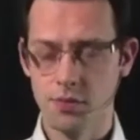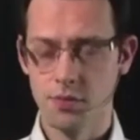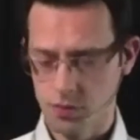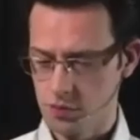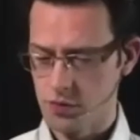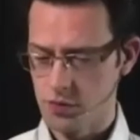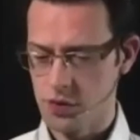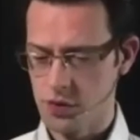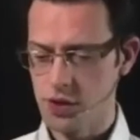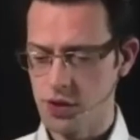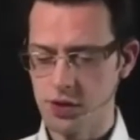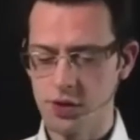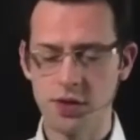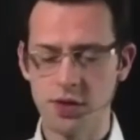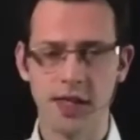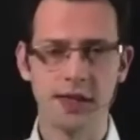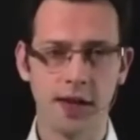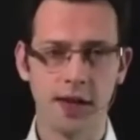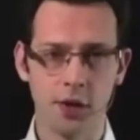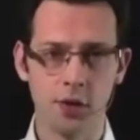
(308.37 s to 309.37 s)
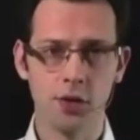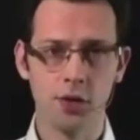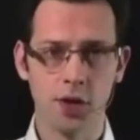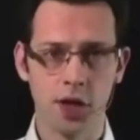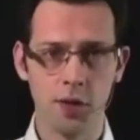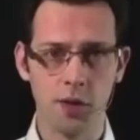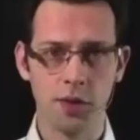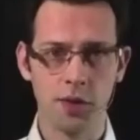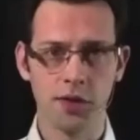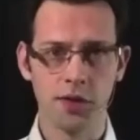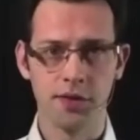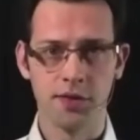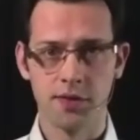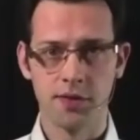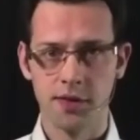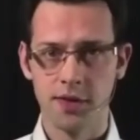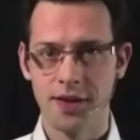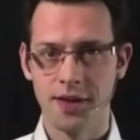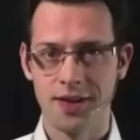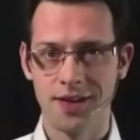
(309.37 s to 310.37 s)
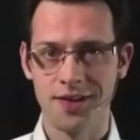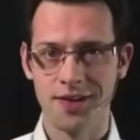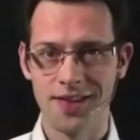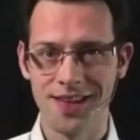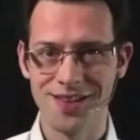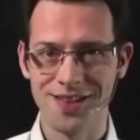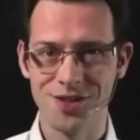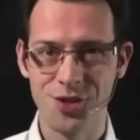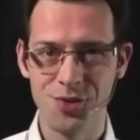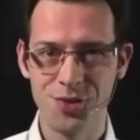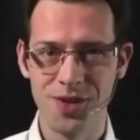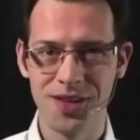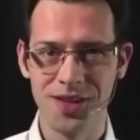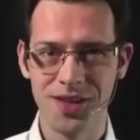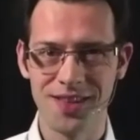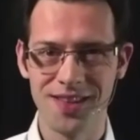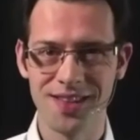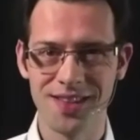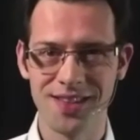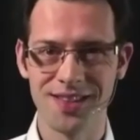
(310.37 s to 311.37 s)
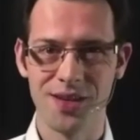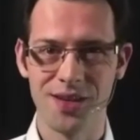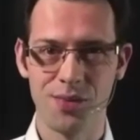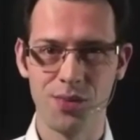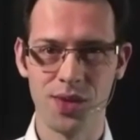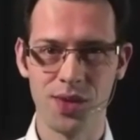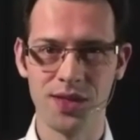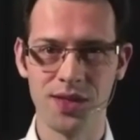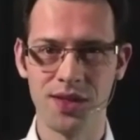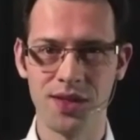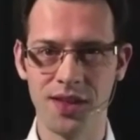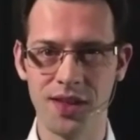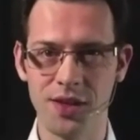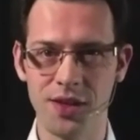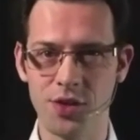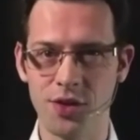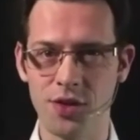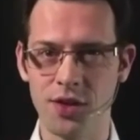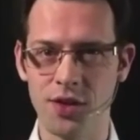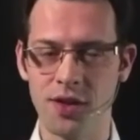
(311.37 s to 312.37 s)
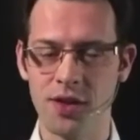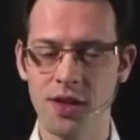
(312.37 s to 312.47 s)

Just so that I could comment on that during this presentation.